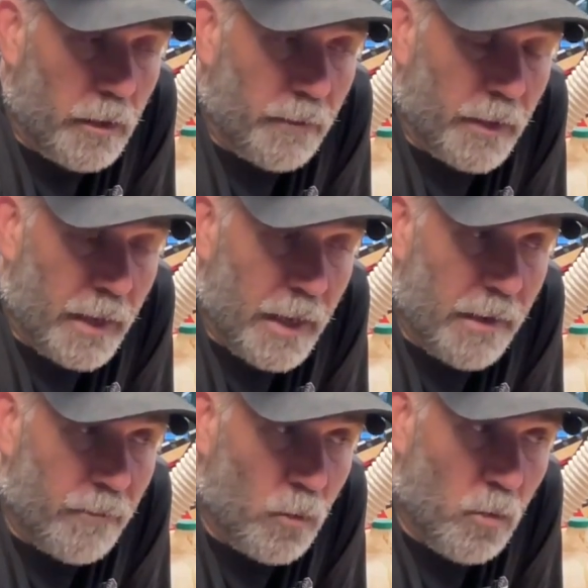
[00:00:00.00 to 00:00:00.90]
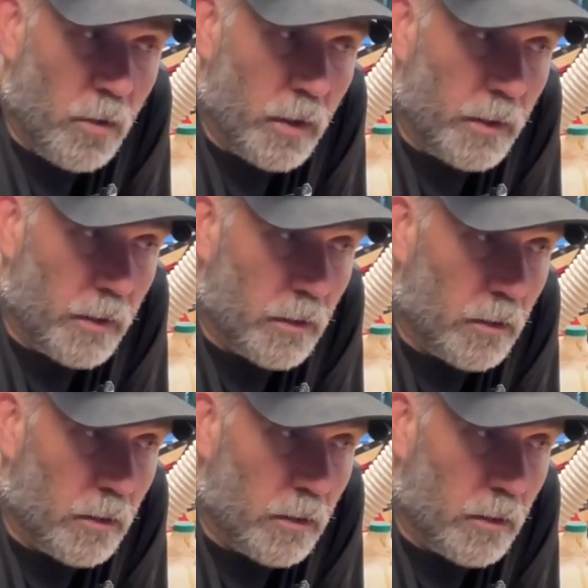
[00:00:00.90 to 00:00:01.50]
I'd have the wood.